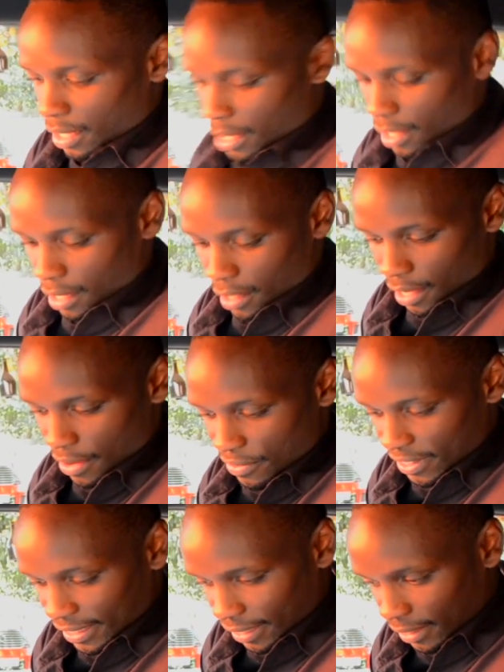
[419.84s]
Uh,
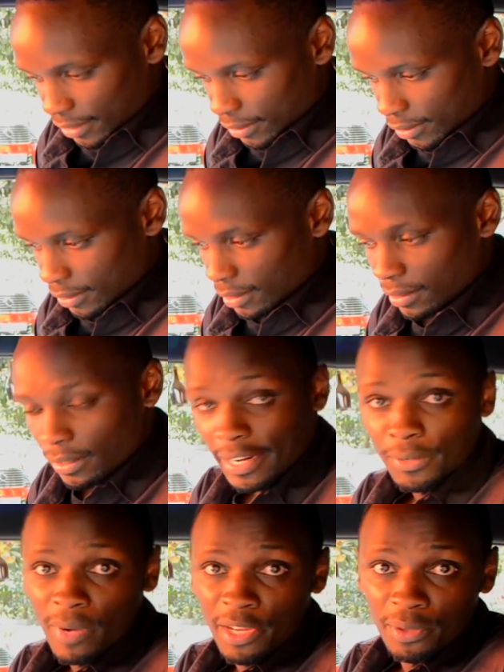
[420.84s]
everything is
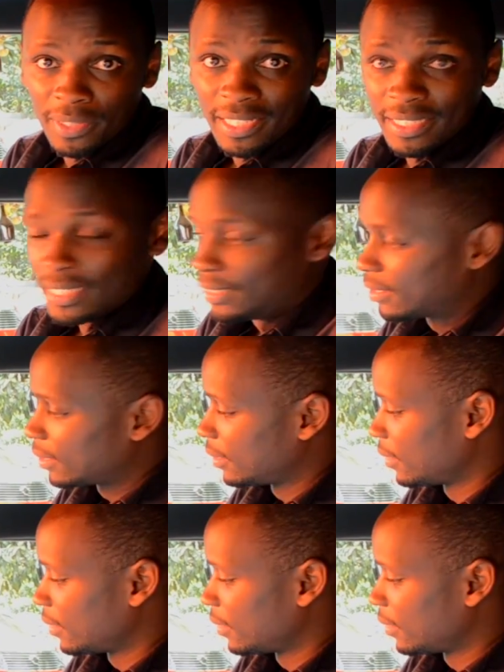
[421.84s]
right where you need it.